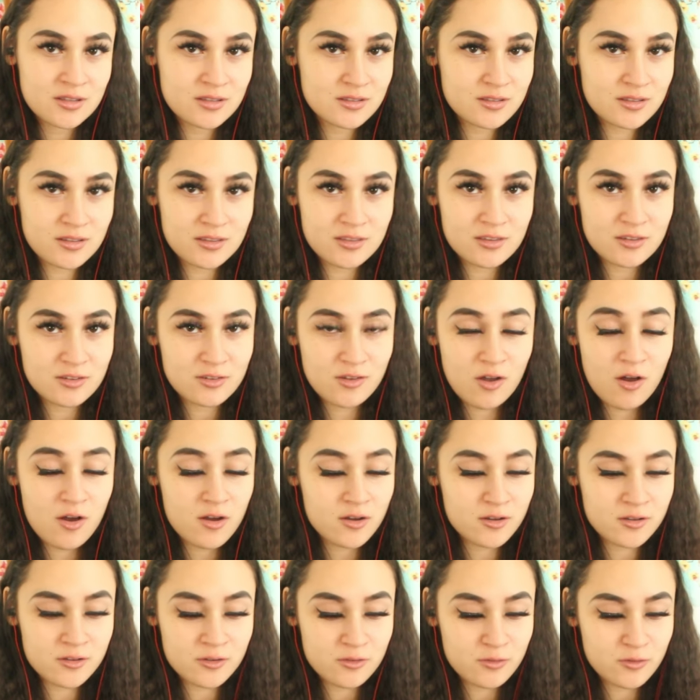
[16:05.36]
did the
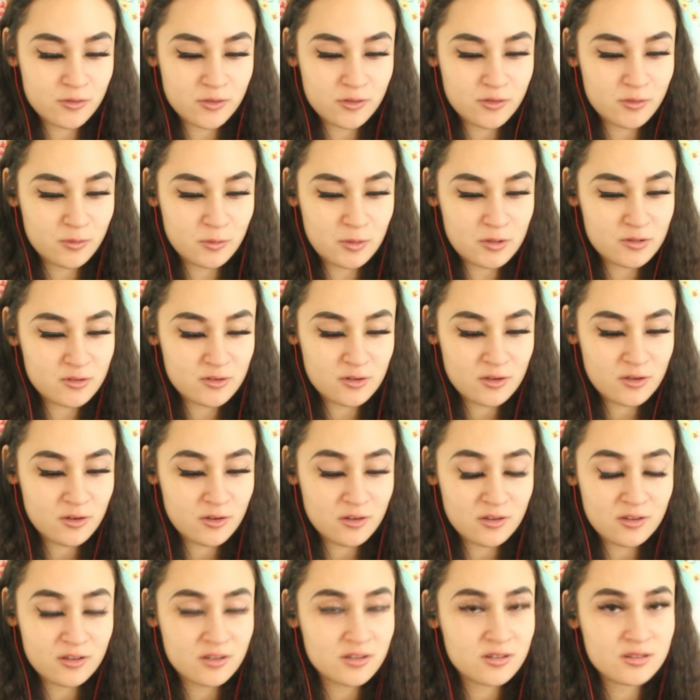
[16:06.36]
songs for this
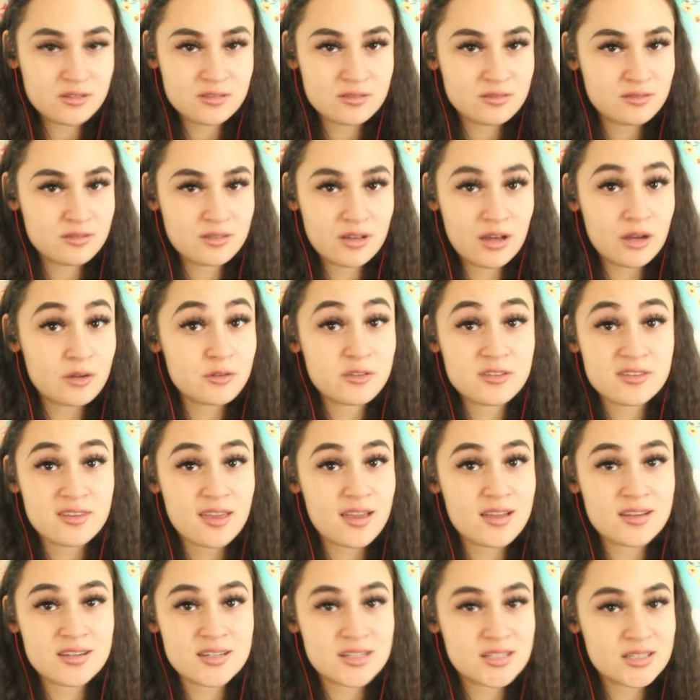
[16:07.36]
musical,
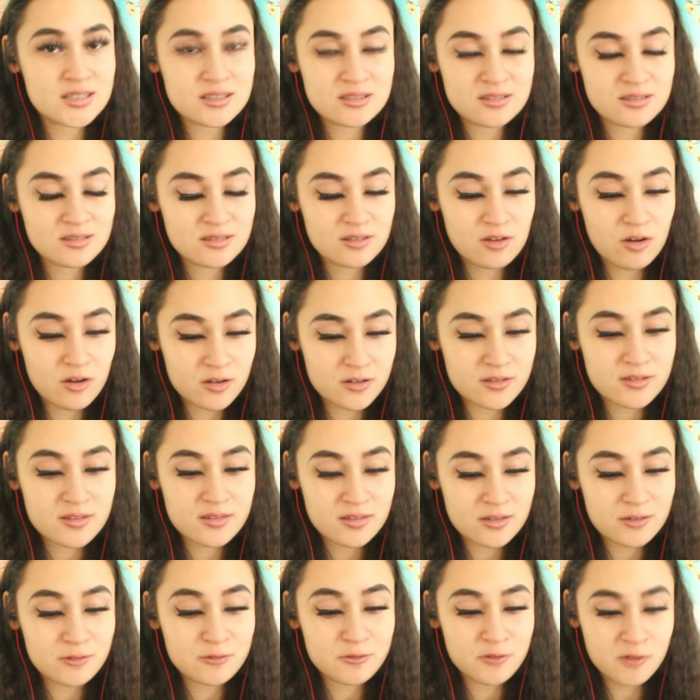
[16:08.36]
outstanding.
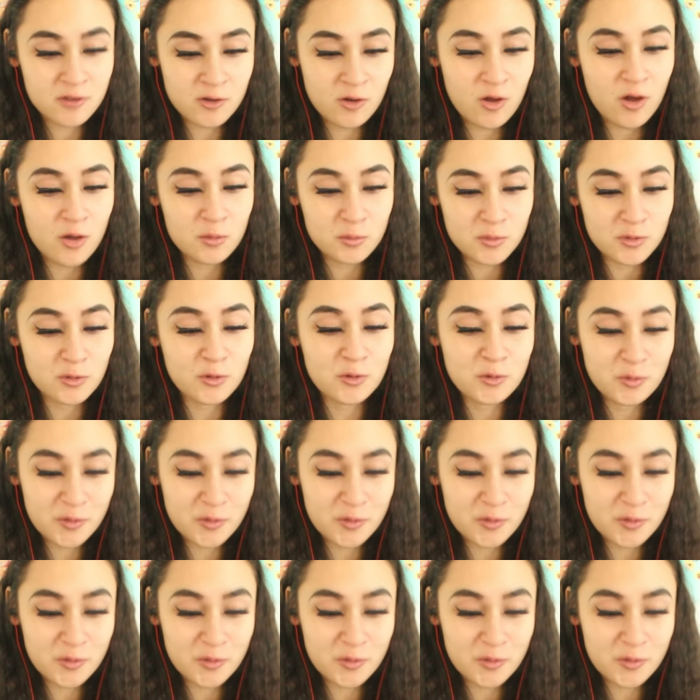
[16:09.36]
Honestly, phenomenal